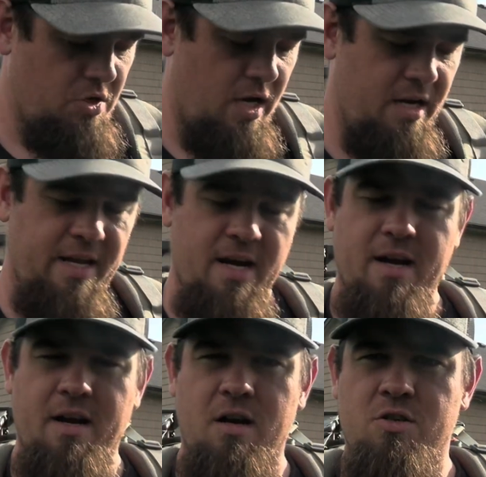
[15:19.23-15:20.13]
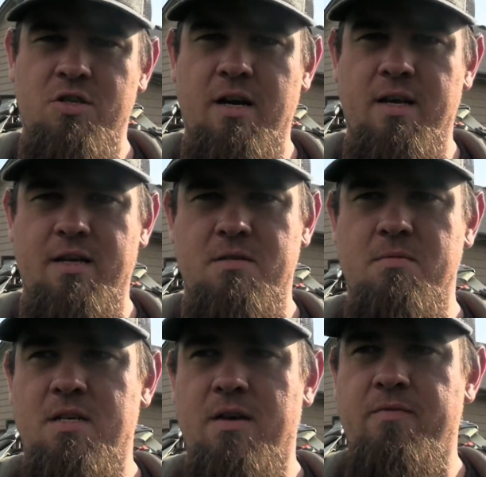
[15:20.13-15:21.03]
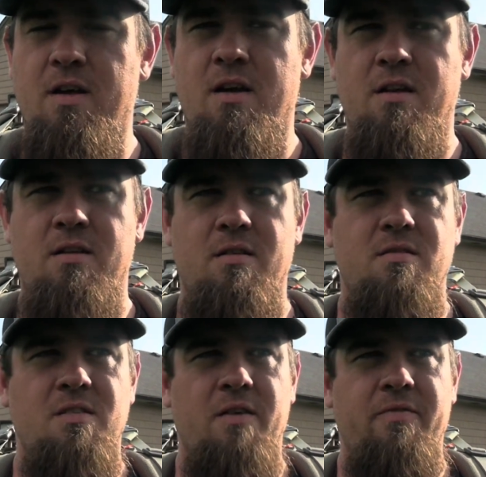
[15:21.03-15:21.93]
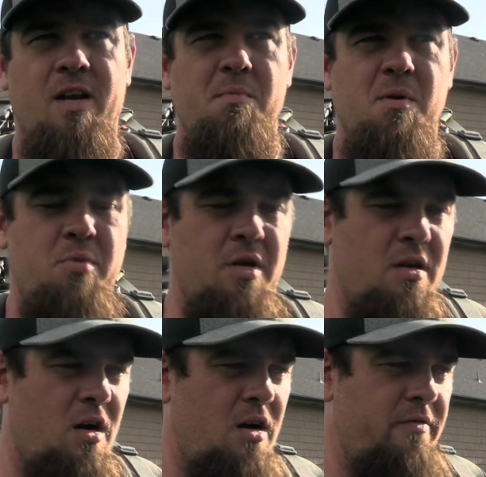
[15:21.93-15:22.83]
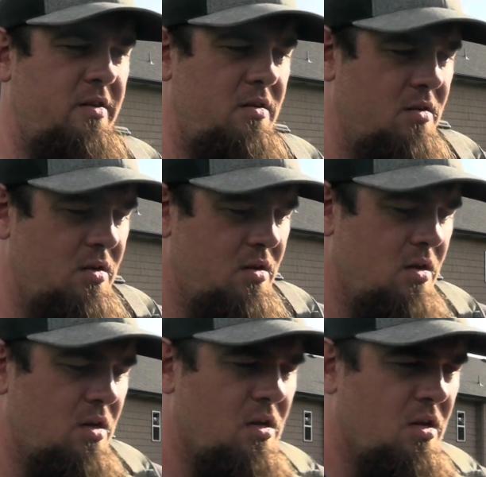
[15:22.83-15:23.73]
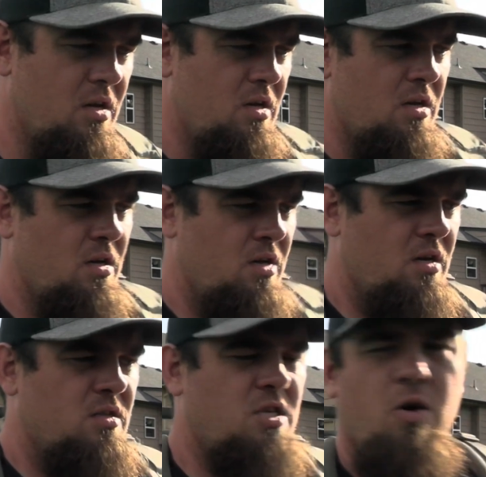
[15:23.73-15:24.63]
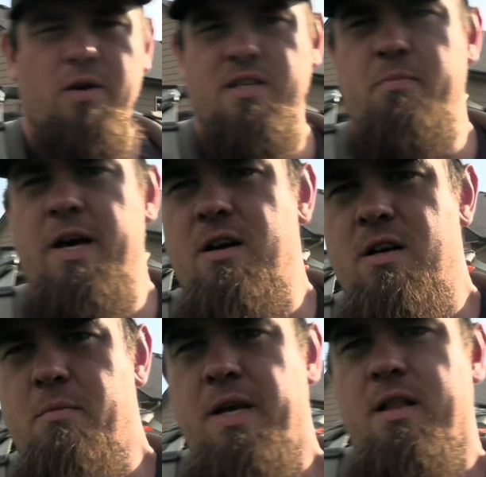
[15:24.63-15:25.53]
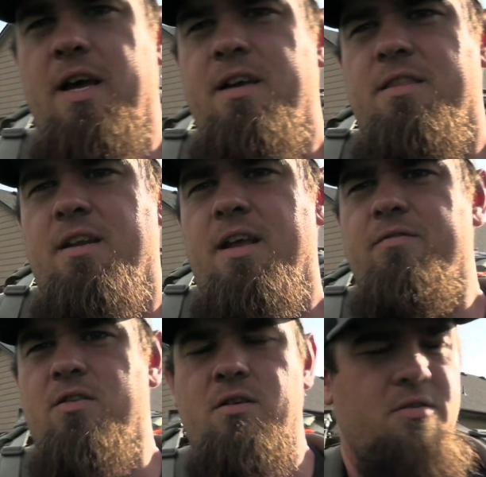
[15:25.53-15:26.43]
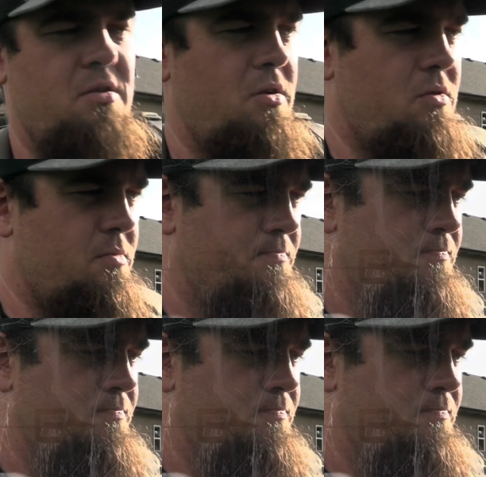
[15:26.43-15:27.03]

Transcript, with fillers: Trying to get out here and trying to get some stuff done and stuff that I've been putting off. And it's always better to be late than never. So